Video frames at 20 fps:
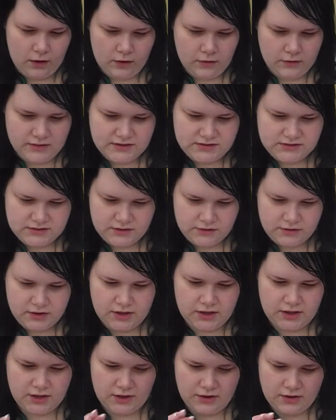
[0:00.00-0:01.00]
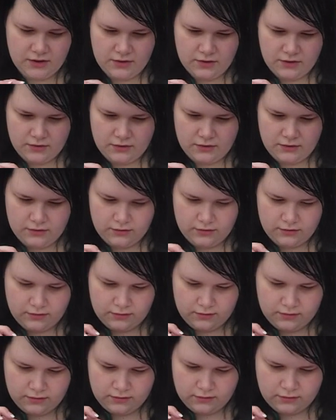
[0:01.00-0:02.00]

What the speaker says: Oh, that's so cute.